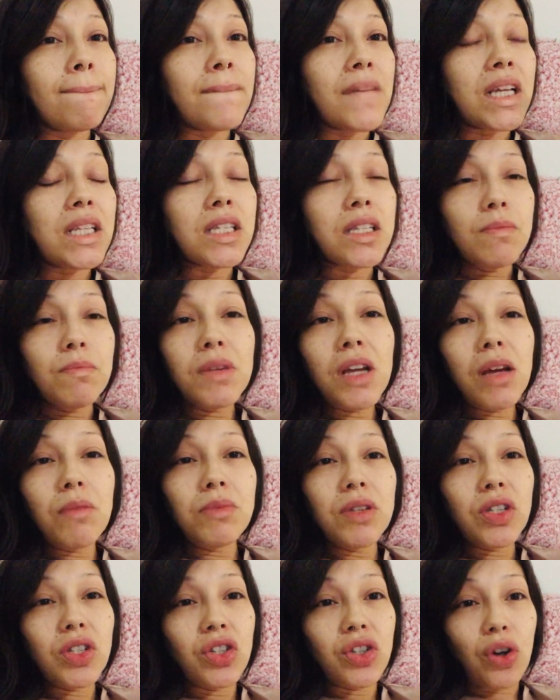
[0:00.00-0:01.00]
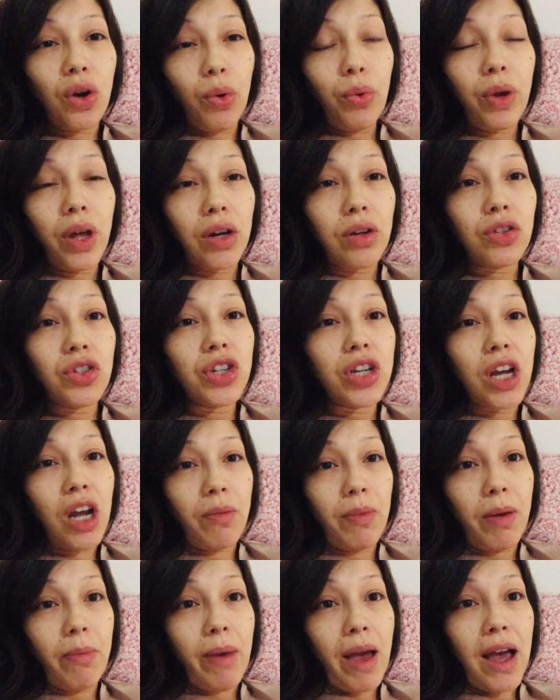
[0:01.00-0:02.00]
sometimes it's your own energy
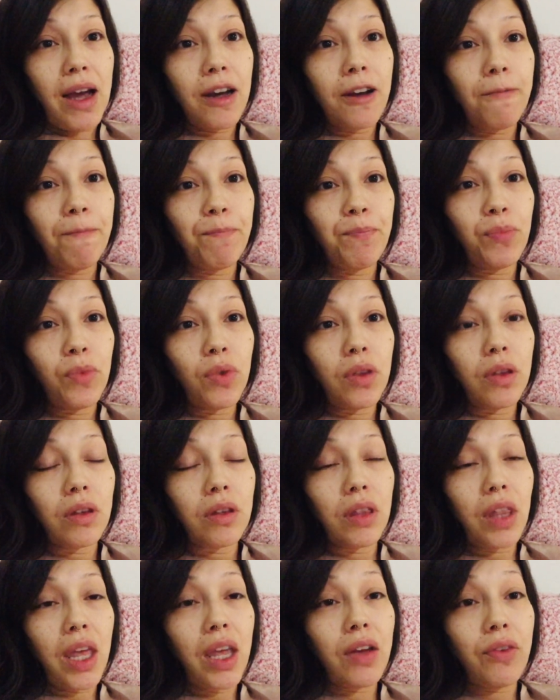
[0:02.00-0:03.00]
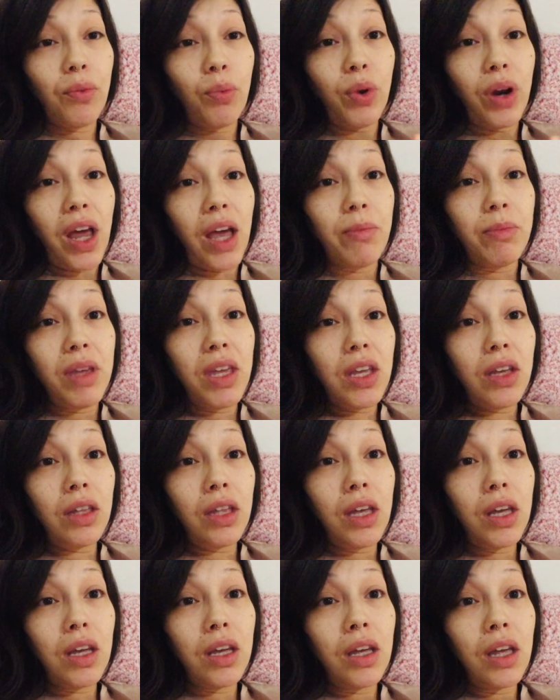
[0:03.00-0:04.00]
coming back. Like when I'm
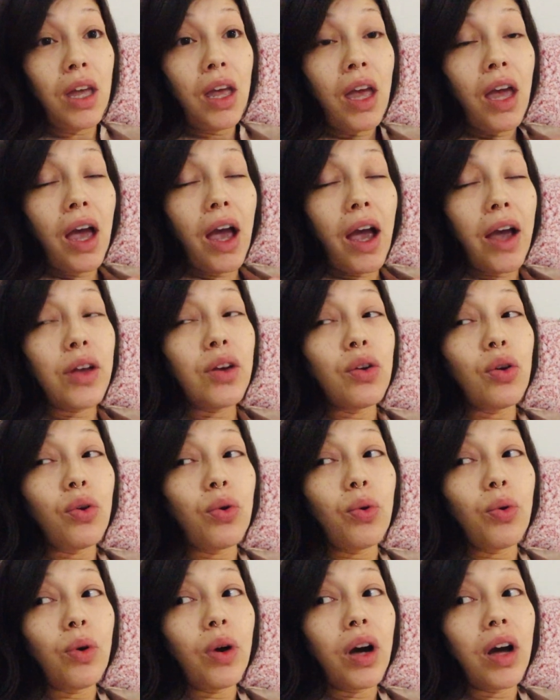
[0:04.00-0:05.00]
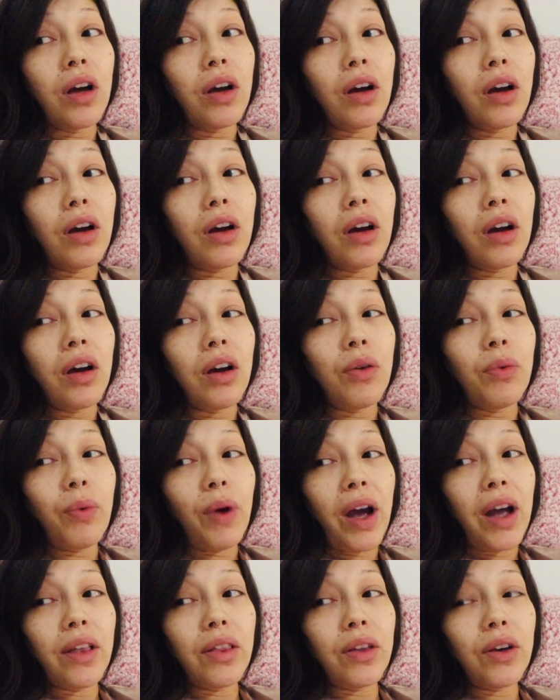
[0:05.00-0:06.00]
healing, I know a
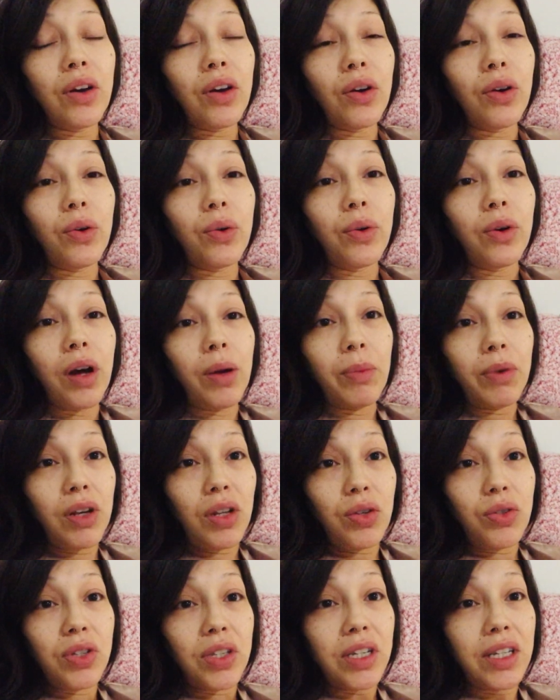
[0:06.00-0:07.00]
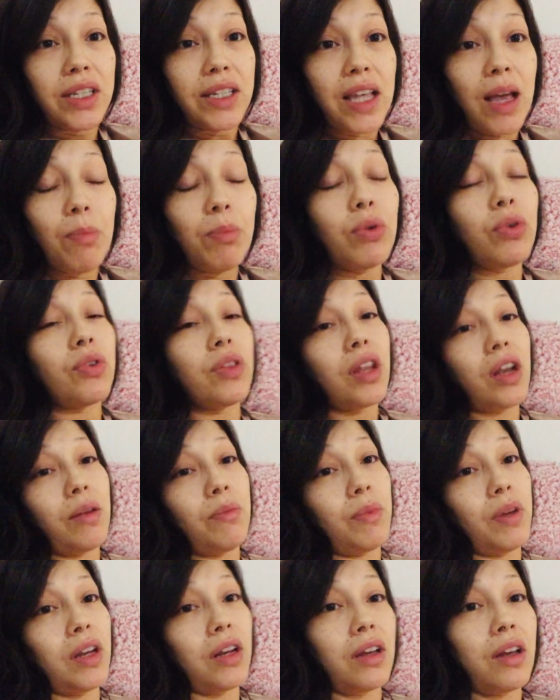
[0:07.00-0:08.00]
while ago, I'm gonna use an example and then
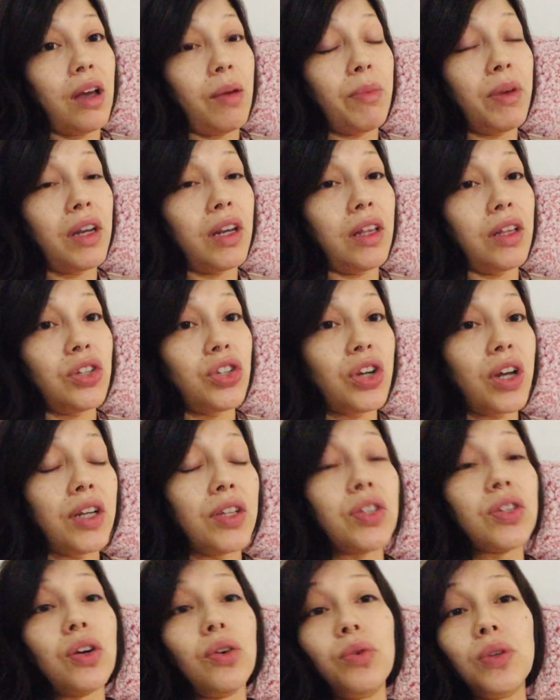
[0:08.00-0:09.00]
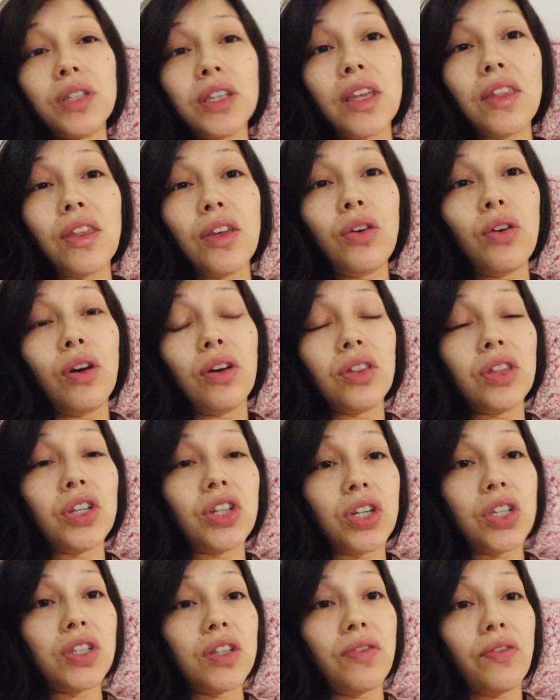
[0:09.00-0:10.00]
I'm gonna let you guys go because I think you got the
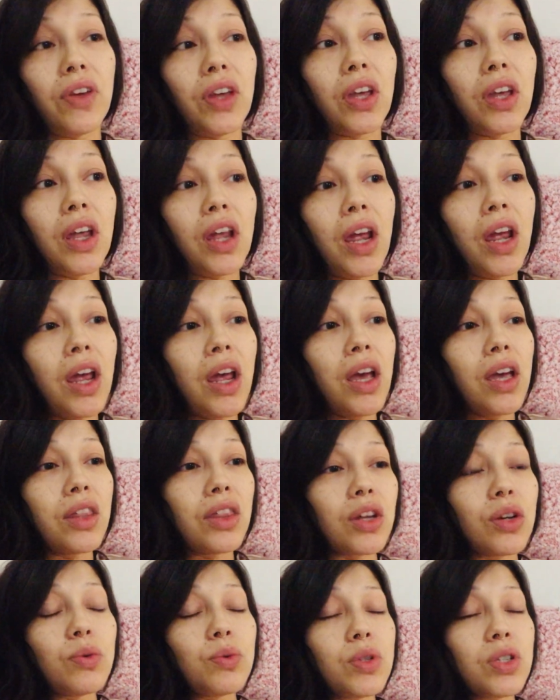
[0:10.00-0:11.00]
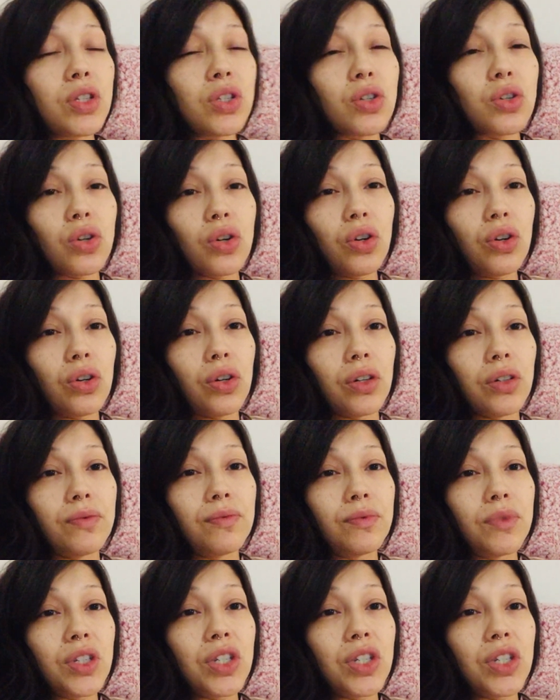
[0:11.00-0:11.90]
gist of it. There was this girl,